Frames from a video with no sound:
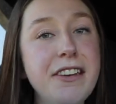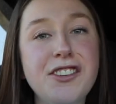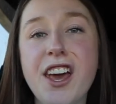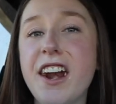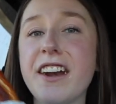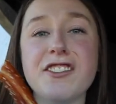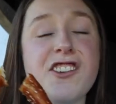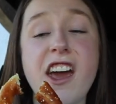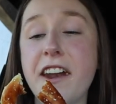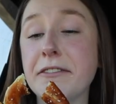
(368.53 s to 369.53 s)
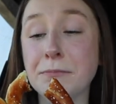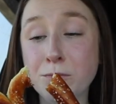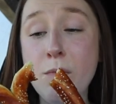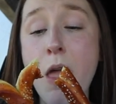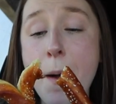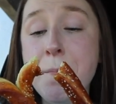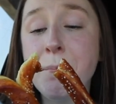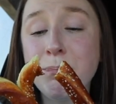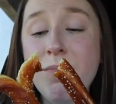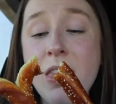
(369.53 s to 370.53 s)
10 out of 10.
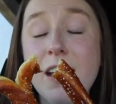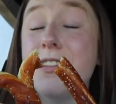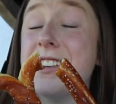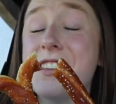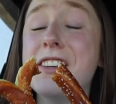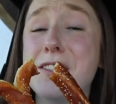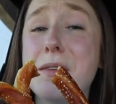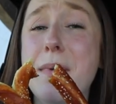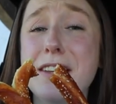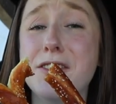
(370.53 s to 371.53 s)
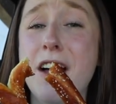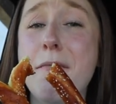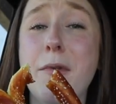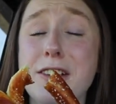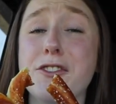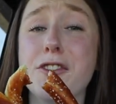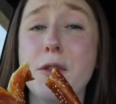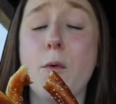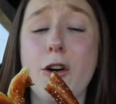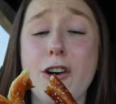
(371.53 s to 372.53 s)
This is the best soft pretzel
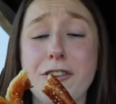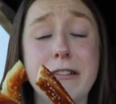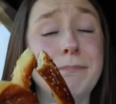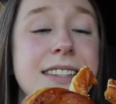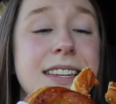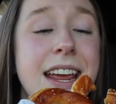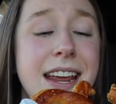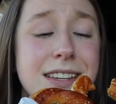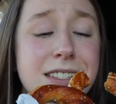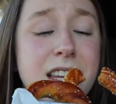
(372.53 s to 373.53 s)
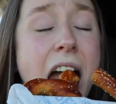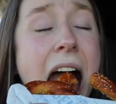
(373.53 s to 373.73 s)
in the world. It tastes,